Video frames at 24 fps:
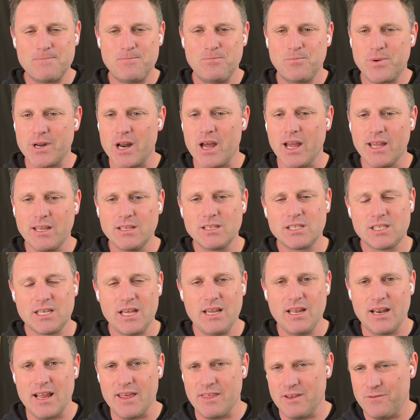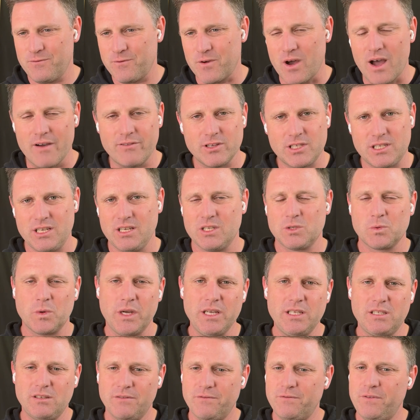But I could see another 5 or 6
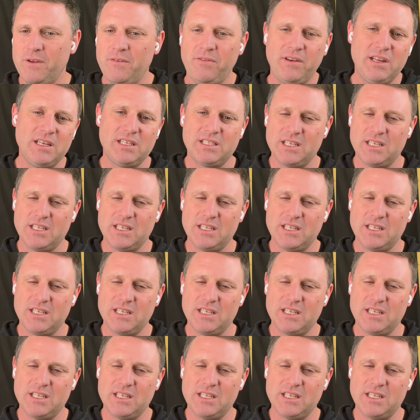weeks of 50,